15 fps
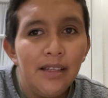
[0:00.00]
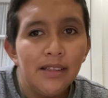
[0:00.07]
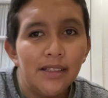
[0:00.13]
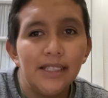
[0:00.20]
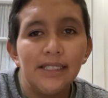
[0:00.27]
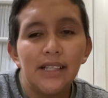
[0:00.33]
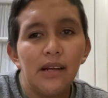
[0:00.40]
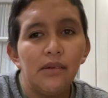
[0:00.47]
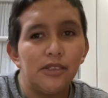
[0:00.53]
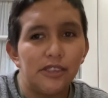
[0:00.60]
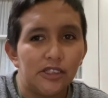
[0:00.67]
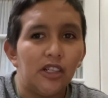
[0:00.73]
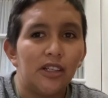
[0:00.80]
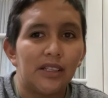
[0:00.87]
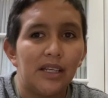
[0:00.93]
This guy was
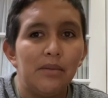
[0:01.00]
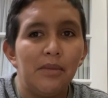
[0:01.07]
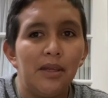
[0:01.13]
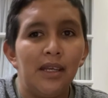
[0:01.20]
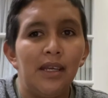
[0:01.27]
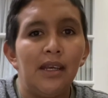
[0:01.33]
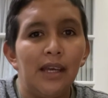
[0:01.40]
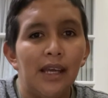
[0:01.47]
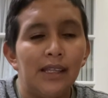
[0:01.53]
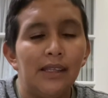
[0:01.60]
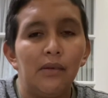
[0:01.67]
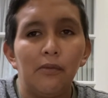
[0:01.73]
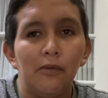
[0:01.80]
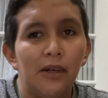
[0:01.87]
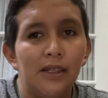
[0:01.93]
stalking me, and
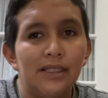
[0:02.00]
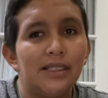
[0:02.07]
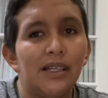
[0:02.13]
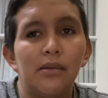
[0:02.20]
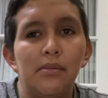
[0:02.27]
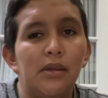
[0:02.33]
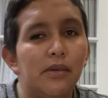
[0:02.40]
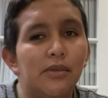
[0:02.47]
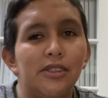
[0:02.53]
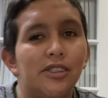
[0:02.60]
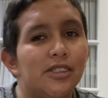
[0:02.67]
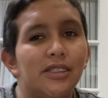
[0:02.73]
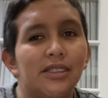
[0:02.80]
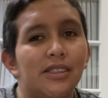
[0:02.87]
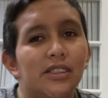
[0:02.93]
then one time he was just,